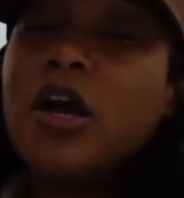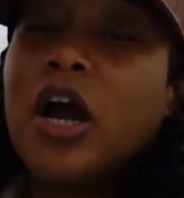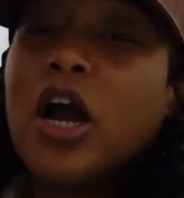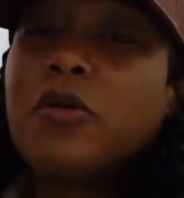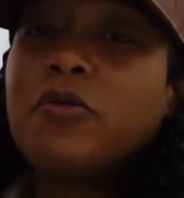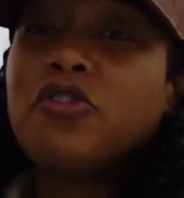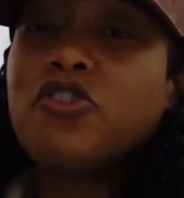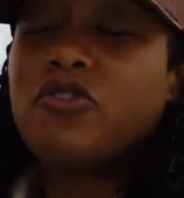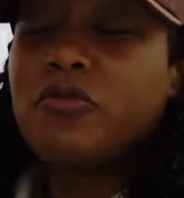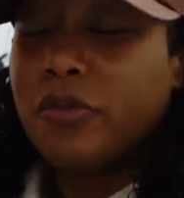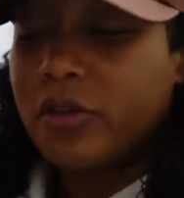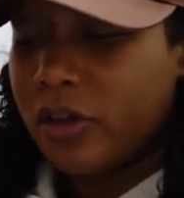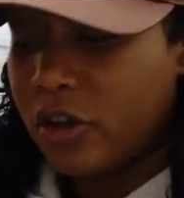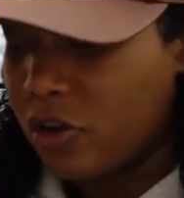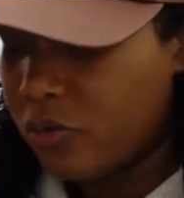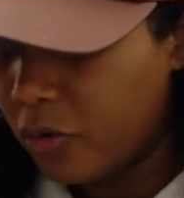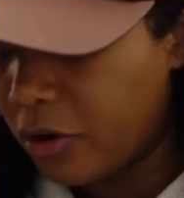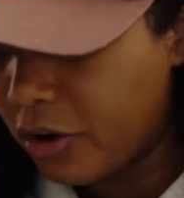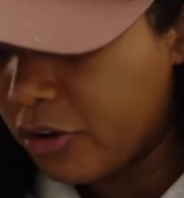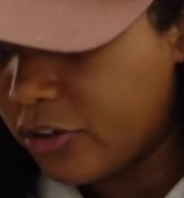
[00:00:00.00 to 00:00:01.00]
I originally was
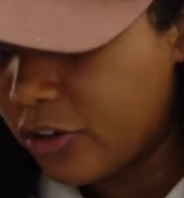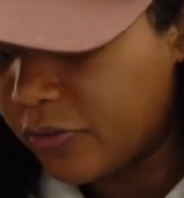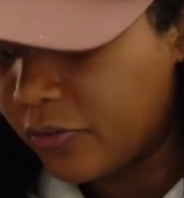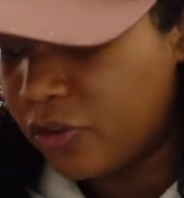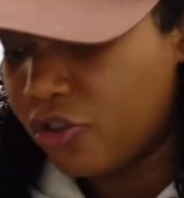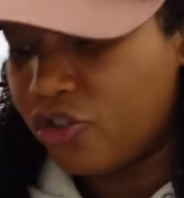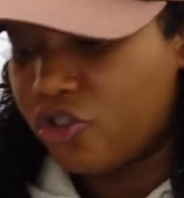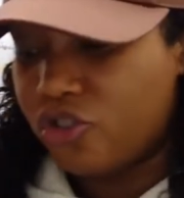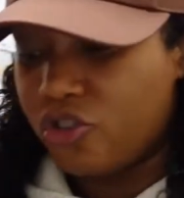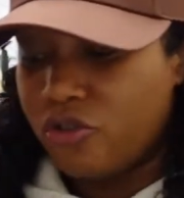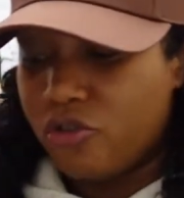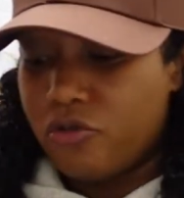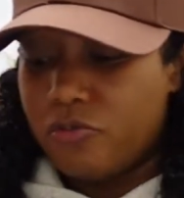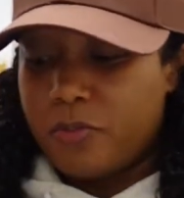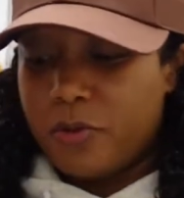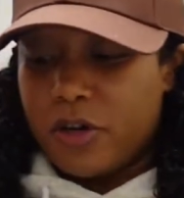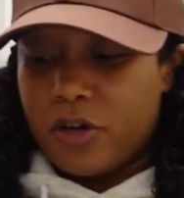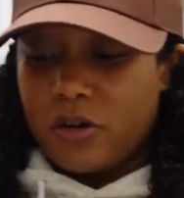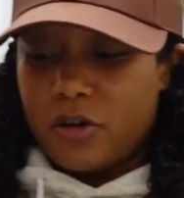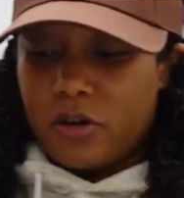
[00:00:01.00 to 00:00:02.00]
going to wear a different shoe,
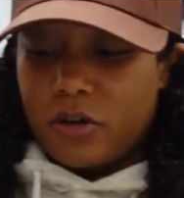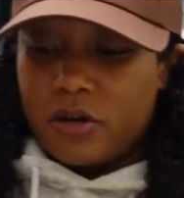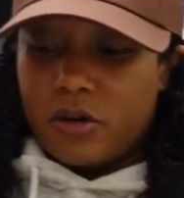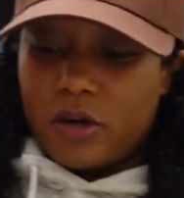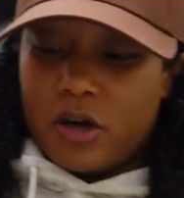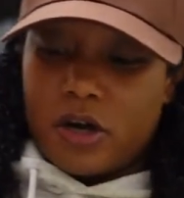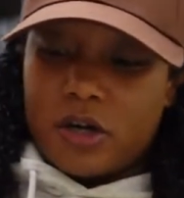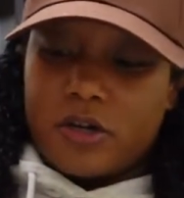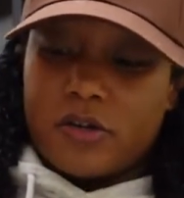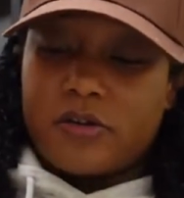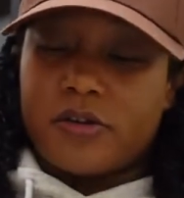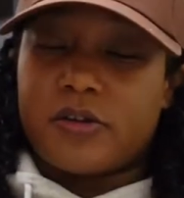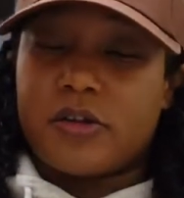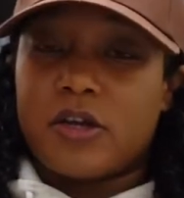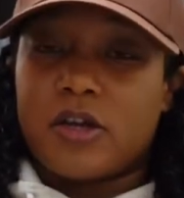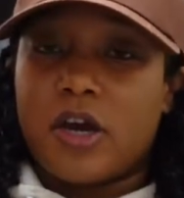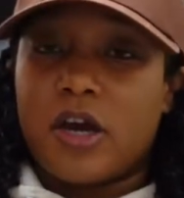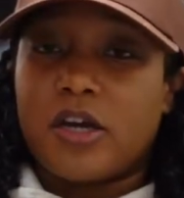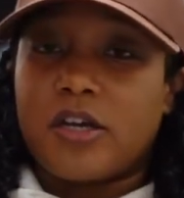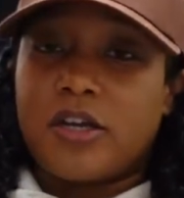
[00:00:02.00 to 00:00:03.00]
but in all
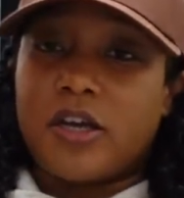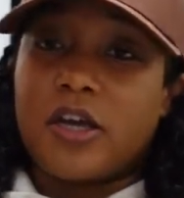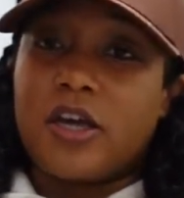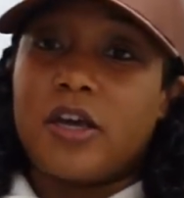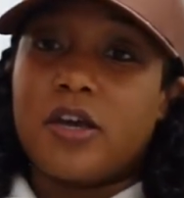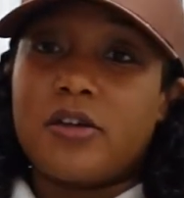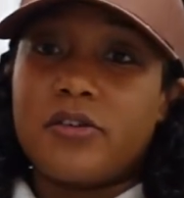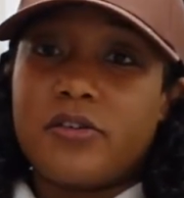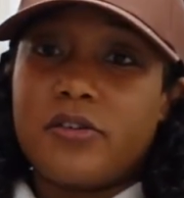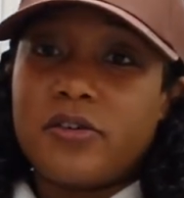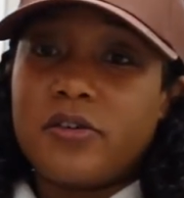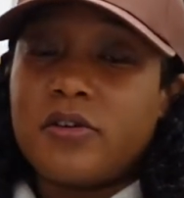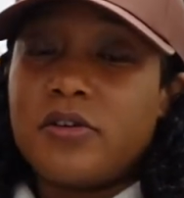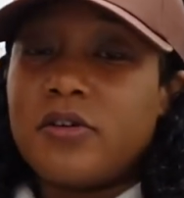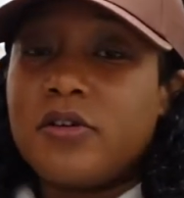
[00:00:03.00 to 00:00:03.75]
honesty, I can't,